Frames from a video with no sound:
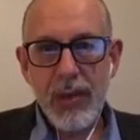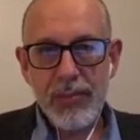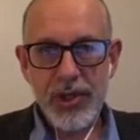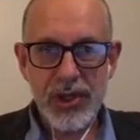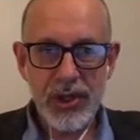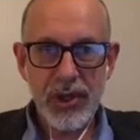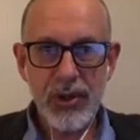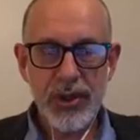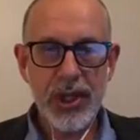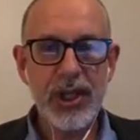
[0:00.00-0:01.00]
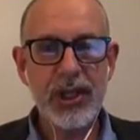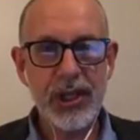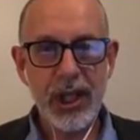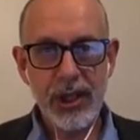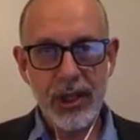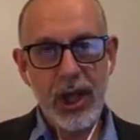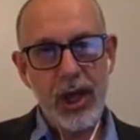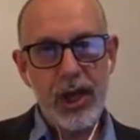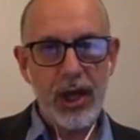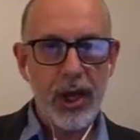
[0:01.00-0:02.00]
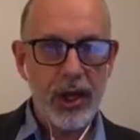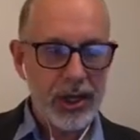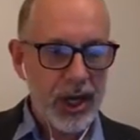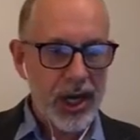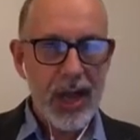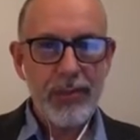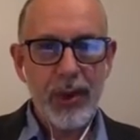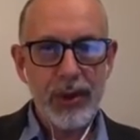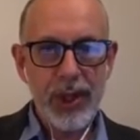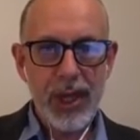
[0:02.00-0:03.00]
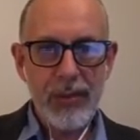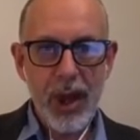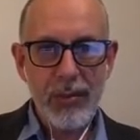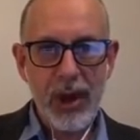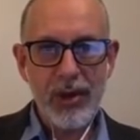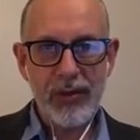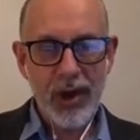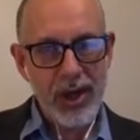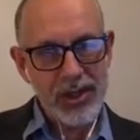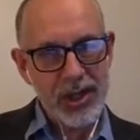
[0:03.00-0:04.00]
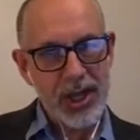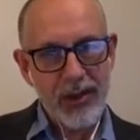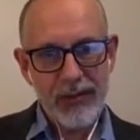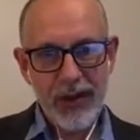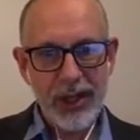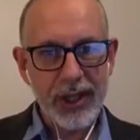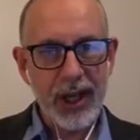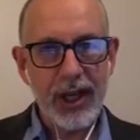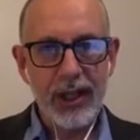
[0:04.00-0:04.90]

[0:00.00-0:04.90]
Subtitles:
just using an app on their mobile device and their finger.